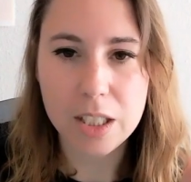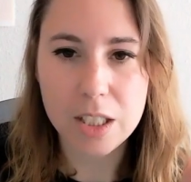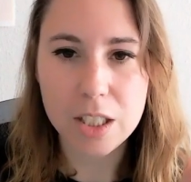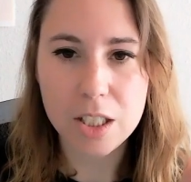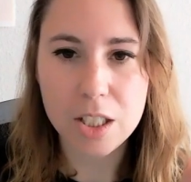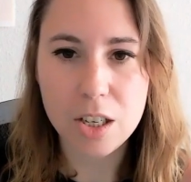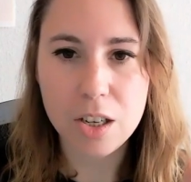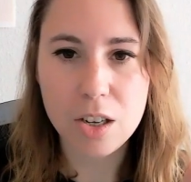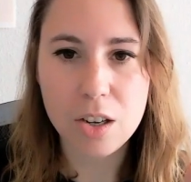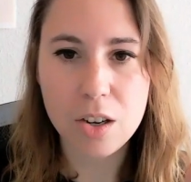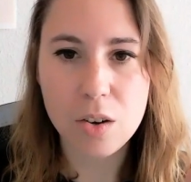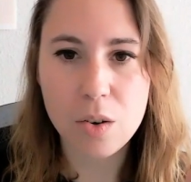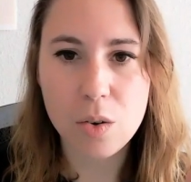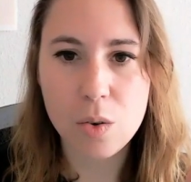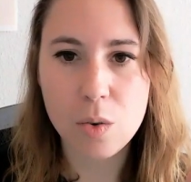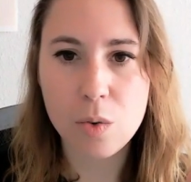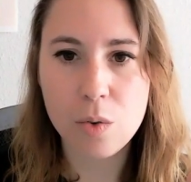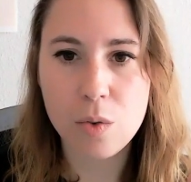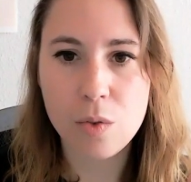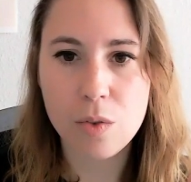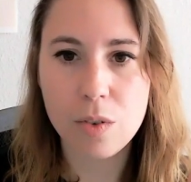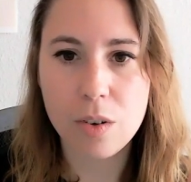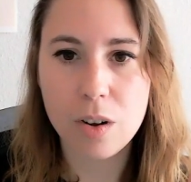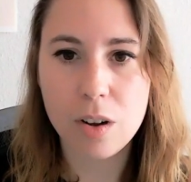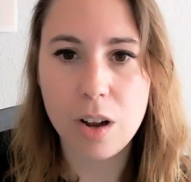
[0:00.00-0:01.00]

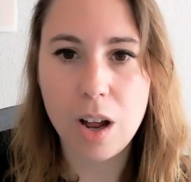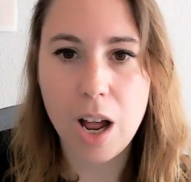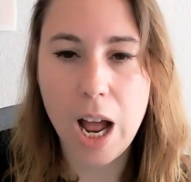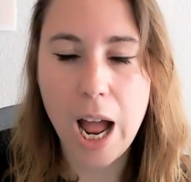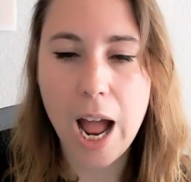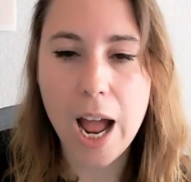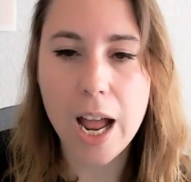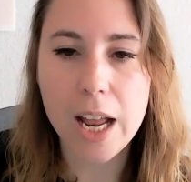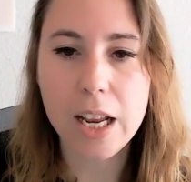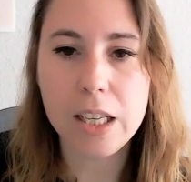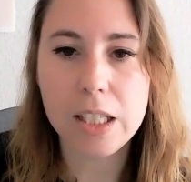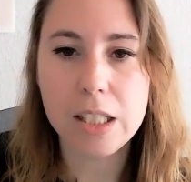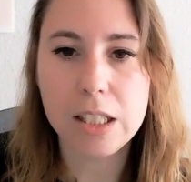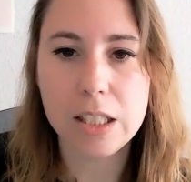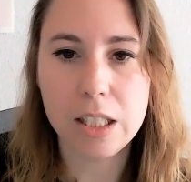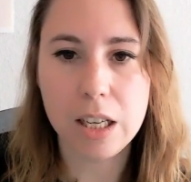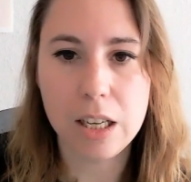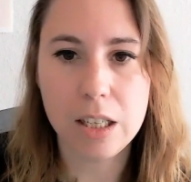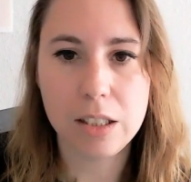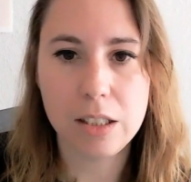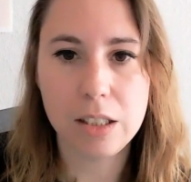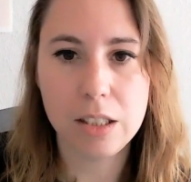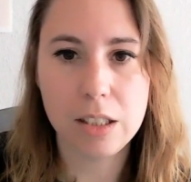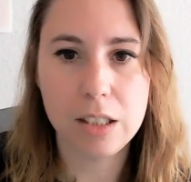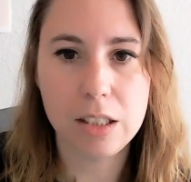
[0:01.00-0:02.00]
So I
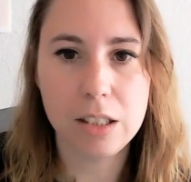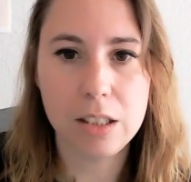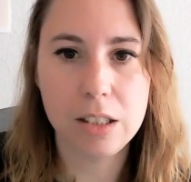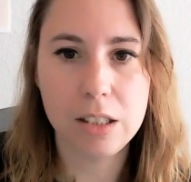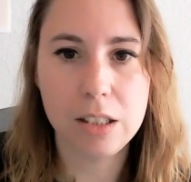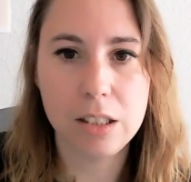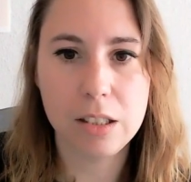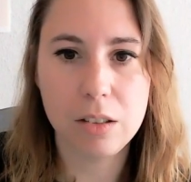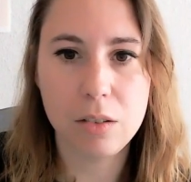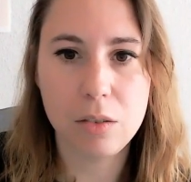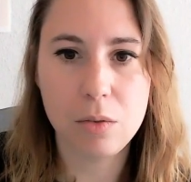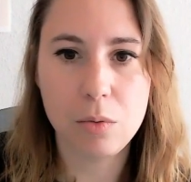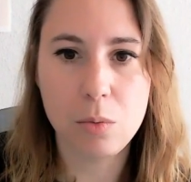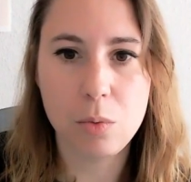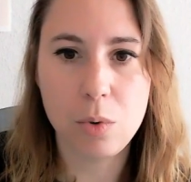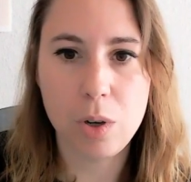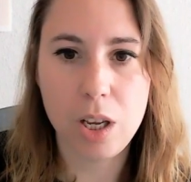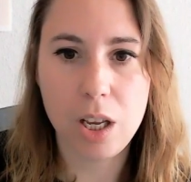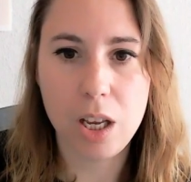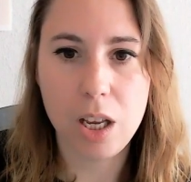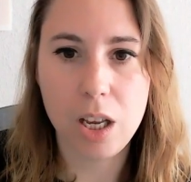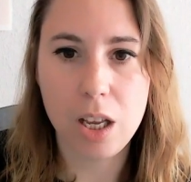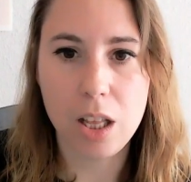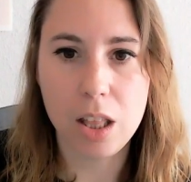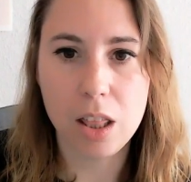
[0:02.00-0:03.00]
started
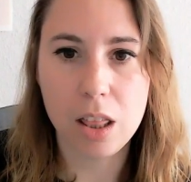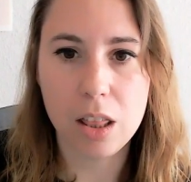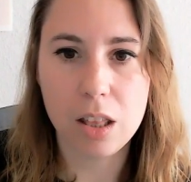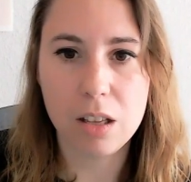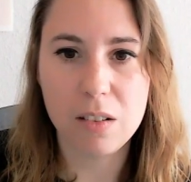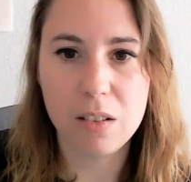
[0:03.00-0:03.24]
with